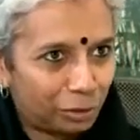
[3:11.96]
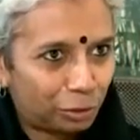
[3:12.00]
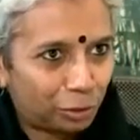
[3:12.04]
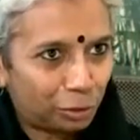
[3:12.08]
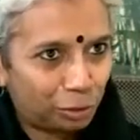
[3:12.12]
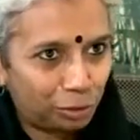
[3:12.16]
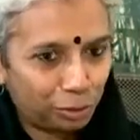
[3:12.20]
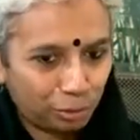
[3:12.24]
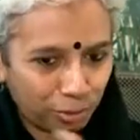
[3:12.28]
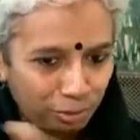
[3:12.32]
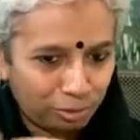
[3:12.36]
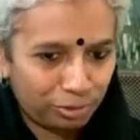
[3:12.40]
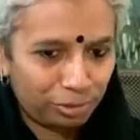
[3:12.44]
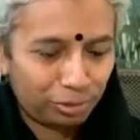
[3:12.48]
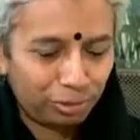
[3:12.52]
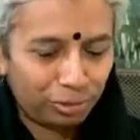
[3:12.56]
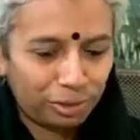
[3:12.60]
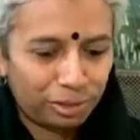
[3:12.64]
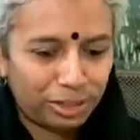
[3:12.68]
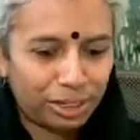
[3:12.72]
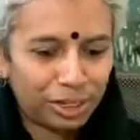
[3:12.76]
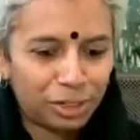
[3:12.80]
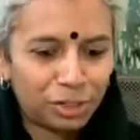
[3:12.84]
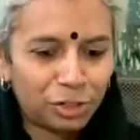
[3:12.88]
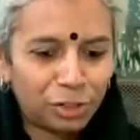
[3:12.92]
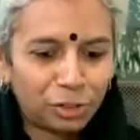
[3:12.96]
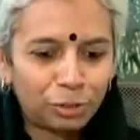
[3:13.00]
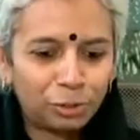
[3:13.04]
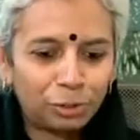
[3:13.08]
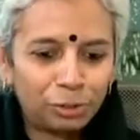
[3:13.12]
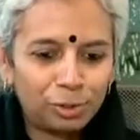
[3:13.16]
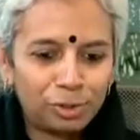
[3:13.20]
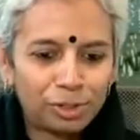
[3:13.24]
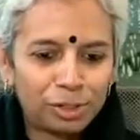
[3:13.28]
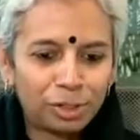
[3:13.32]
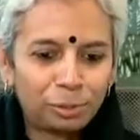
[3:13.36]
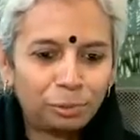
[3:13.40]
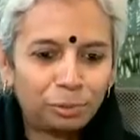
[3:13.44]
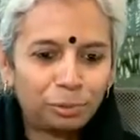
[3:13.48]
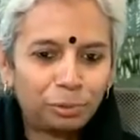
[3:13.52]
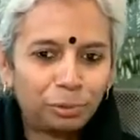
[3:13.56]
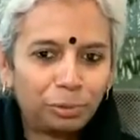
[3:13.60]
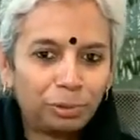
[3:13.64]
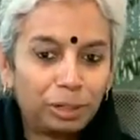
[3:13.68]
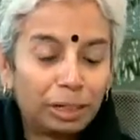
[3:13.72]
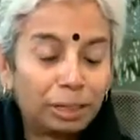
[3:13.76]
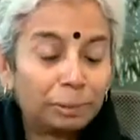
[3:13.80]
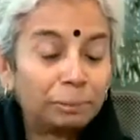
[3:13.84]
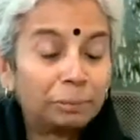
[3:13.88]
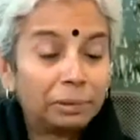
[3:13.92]
to do the next course and
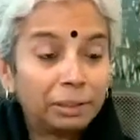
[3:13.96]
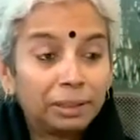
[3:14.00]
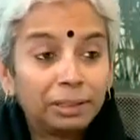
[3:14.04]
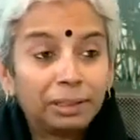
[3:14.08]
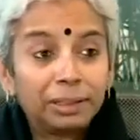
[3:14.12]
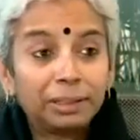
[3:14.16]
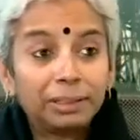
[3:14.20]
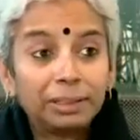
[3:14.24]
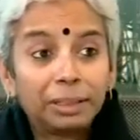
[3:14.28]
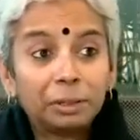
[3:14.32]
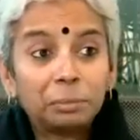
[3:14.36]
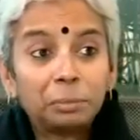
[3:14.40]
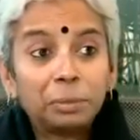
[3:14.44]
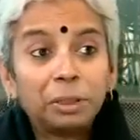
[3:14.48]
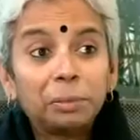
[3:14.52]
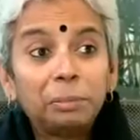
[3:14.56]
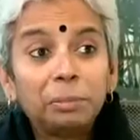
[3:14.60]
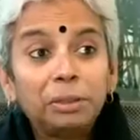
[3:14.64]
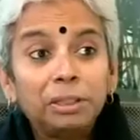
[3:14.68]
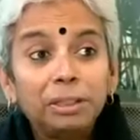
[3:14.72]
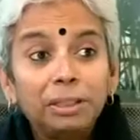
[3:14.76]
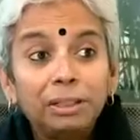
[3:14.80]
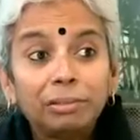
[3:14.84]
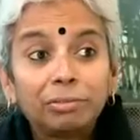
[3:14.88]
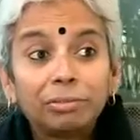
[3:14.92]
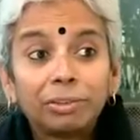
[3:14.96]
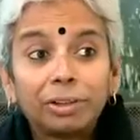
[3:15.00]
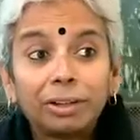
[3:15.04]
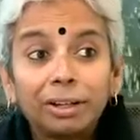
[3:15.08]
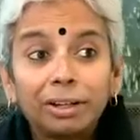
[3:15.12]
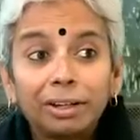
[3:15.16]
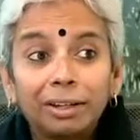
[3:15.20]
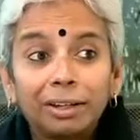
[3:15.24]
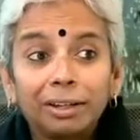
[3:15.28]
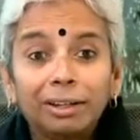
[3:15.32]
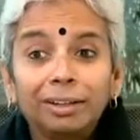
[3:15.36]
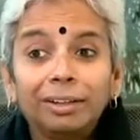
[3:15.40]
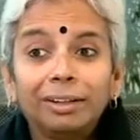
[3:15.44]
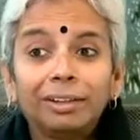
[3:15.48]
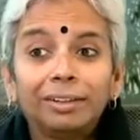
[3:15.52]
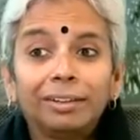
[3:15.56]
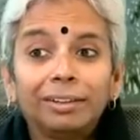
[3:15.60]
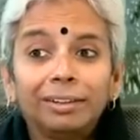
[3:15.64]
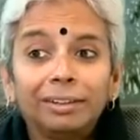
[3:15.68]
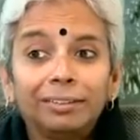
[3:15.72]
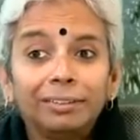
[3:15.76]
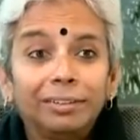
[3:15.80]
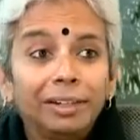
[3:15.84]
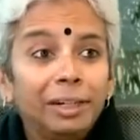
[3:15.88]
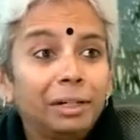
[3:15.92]
program, thinking that maybe if I
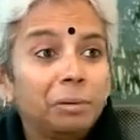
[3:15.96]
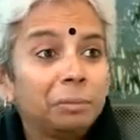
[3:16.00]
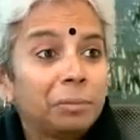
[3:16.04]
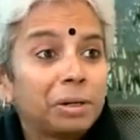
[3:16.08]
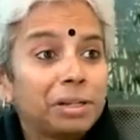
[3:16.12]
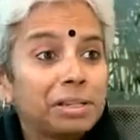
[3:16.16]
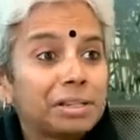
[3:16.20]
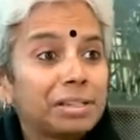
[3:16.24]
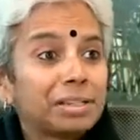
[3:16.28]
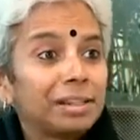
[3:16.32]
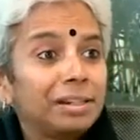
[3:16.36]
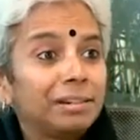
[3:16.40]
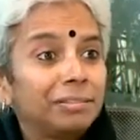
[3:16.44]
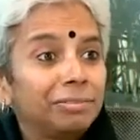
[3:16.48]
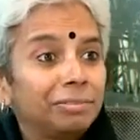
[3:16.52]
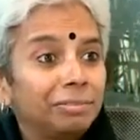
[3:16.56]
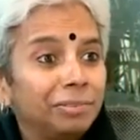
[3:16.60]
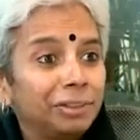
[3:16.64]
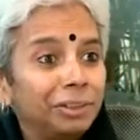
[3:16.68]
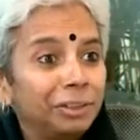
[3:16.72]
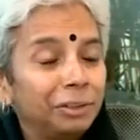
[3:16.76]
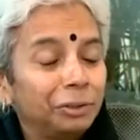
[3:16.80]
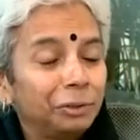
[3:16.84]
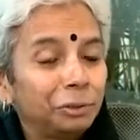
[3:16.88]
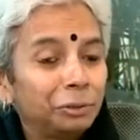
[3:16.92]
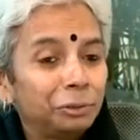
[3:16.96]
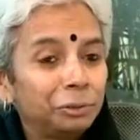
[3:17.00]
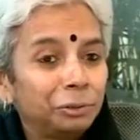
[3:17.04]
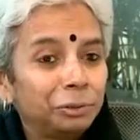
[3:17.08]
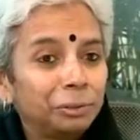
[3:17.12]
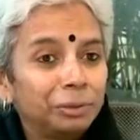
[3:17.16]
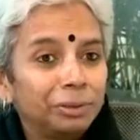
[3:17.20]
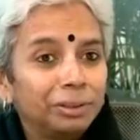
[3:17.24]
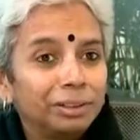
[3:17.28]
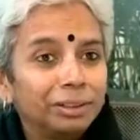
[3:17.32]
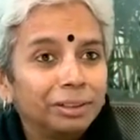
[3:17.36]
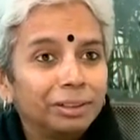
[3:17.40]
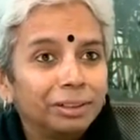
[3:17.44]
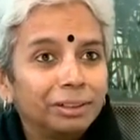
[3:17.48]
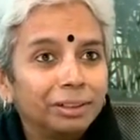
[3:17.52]
train myself into